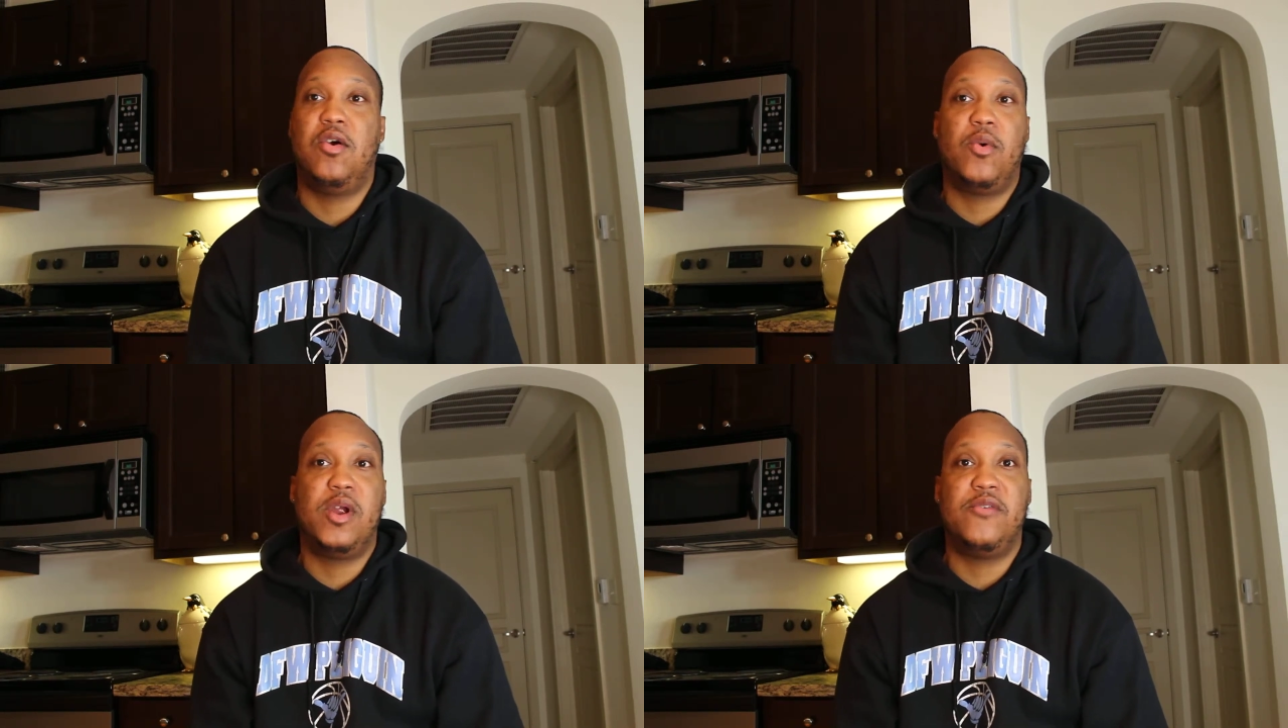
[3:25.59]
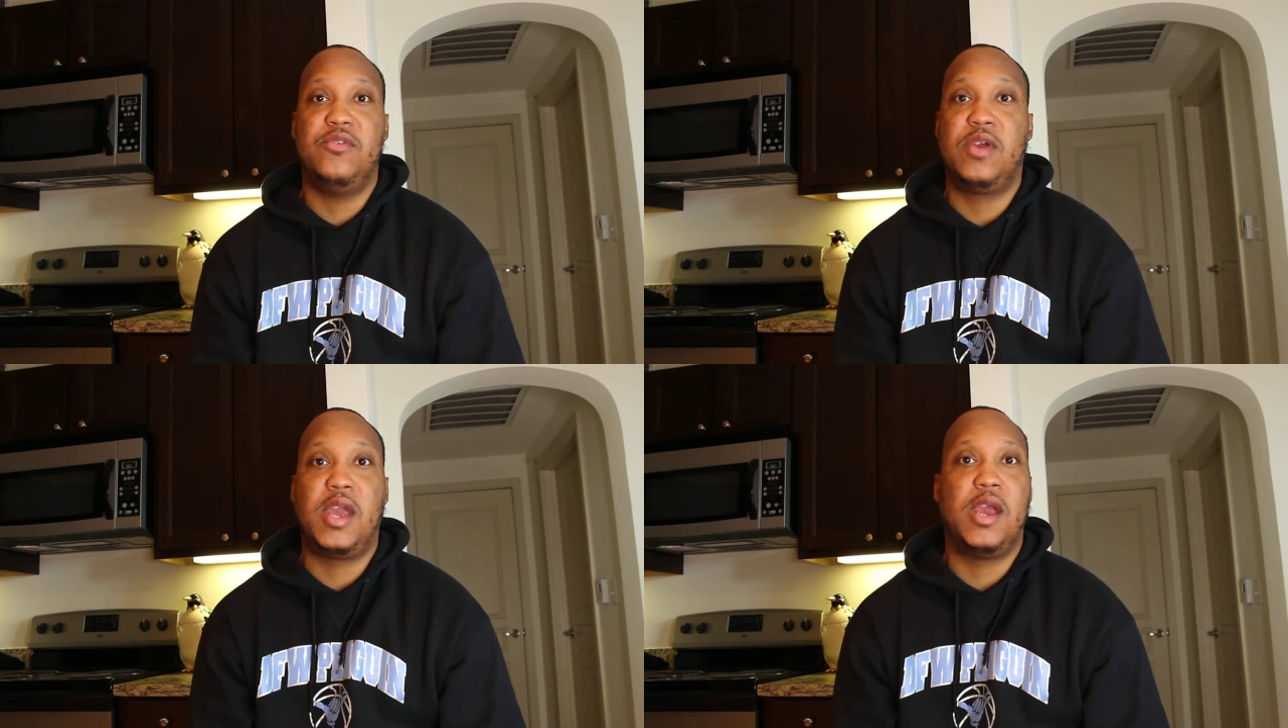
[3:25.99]
or wherever
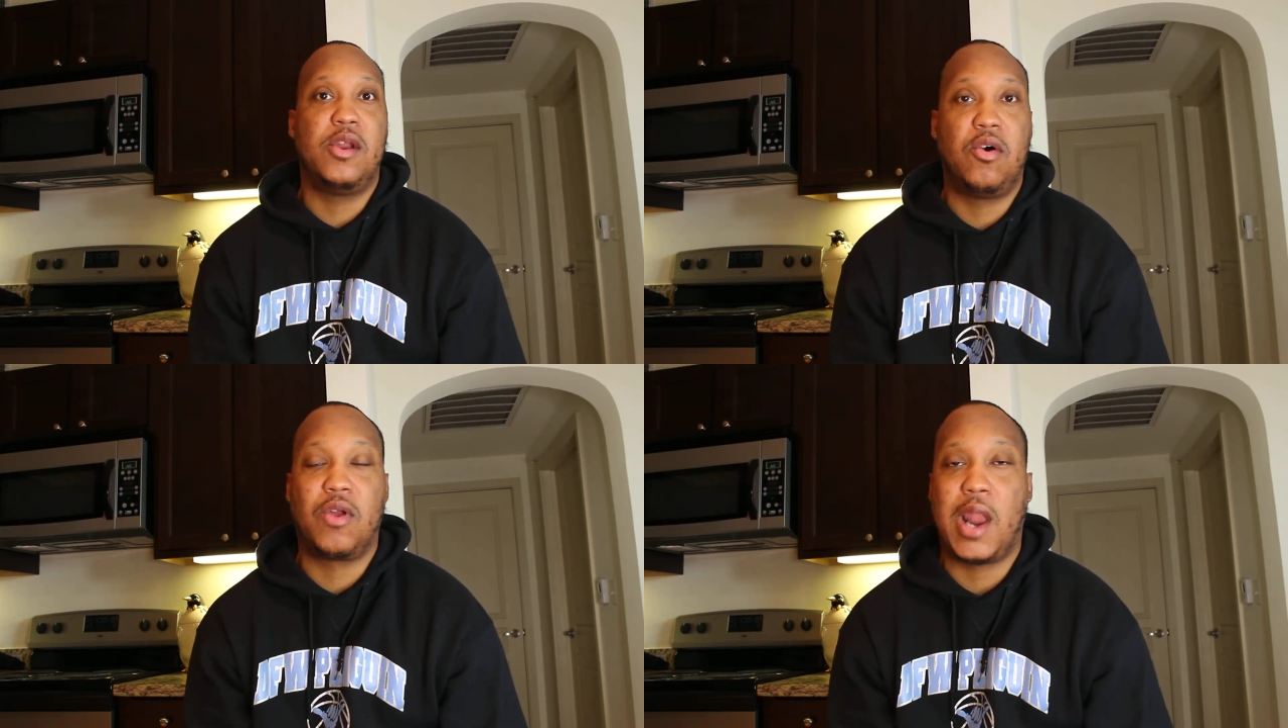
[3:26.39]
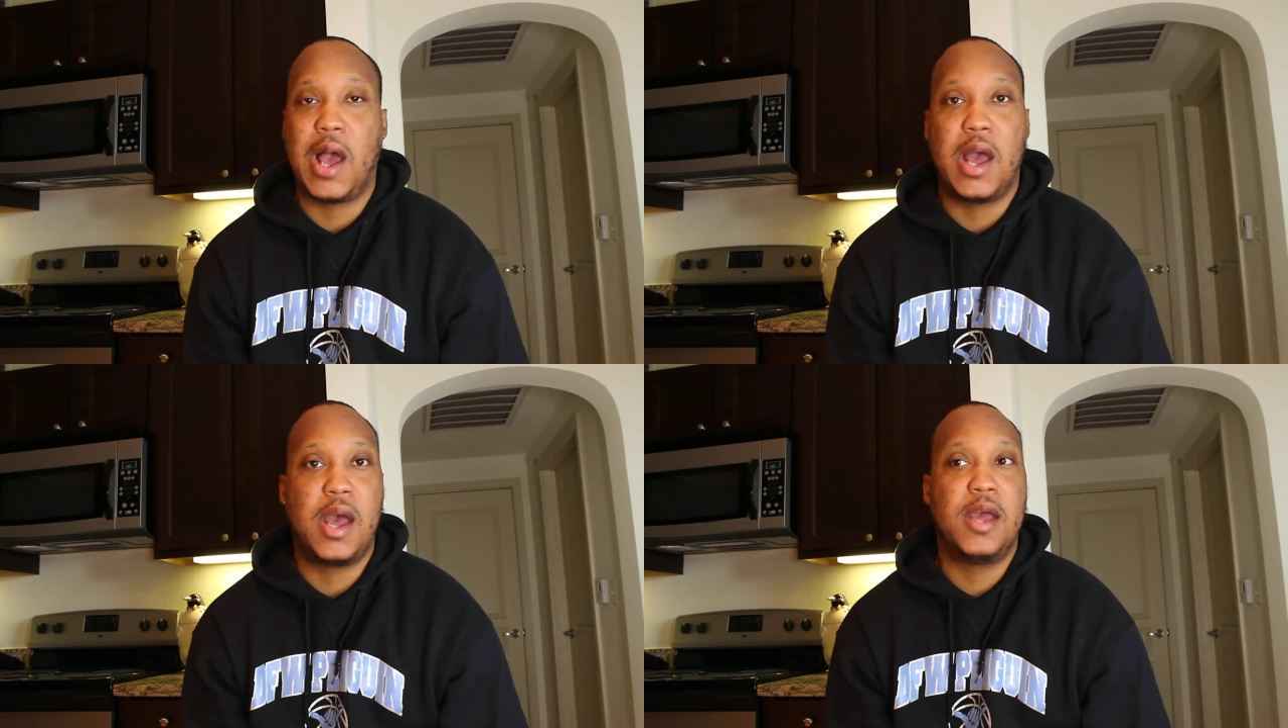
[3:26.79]
you can
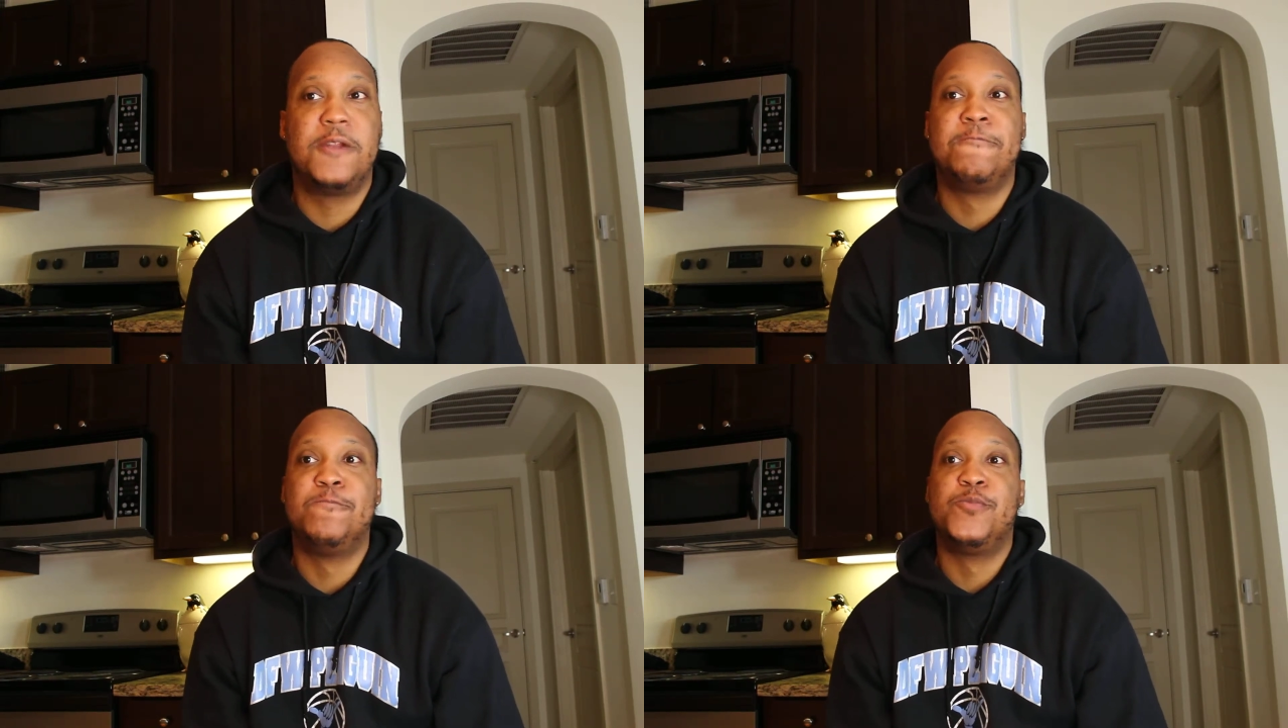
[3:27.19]
online.